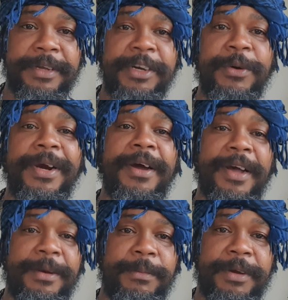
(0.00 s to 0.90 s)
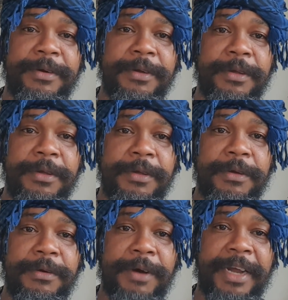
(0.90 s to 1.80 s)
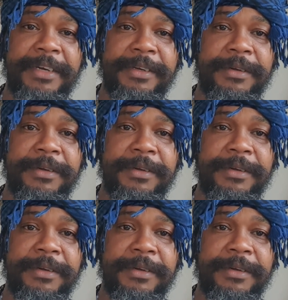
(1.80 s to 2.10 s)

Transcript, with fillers: in our heart, man. Right?